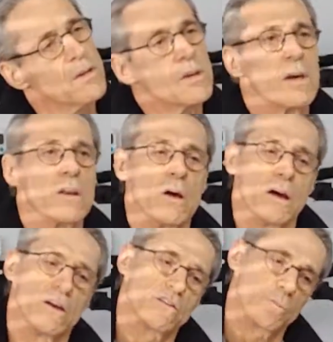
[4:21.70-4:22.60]
to get
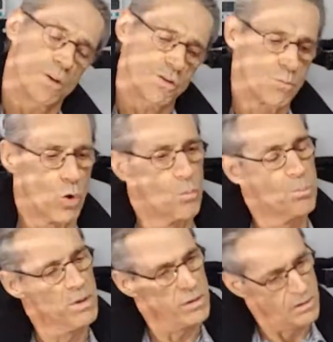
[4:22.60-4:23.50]
as much
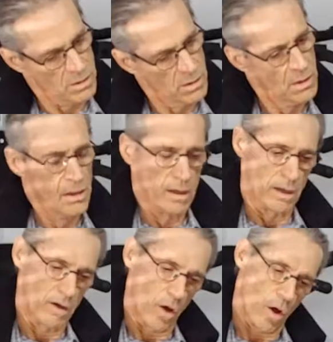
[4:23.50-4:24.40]
mobility
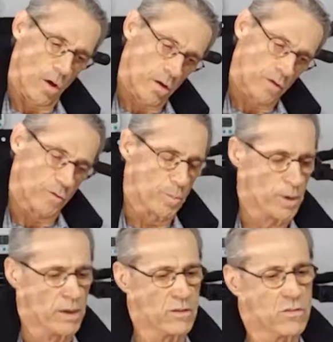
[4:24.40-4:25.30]
in all of the
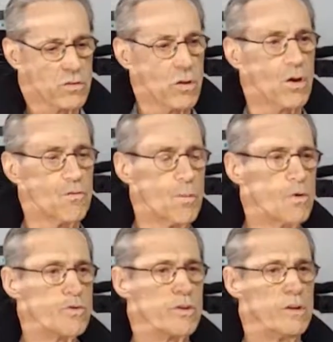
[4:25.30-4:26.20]
planes of
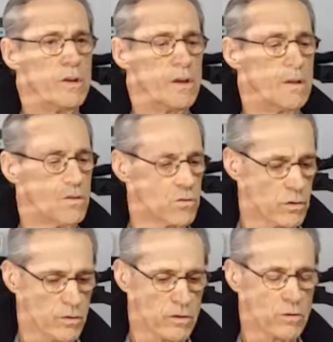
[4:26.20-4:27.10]
motion in the
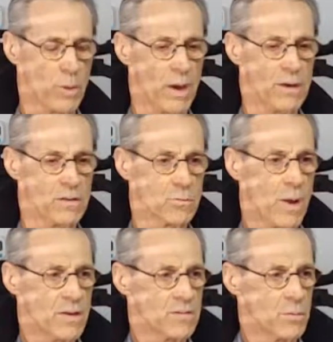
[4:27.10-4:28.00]
cervical spine as
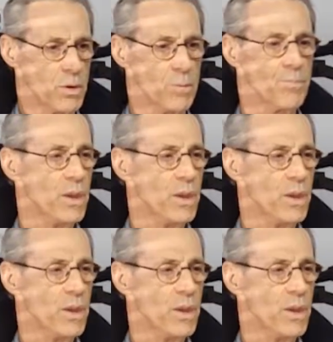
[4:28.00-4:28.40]
possible.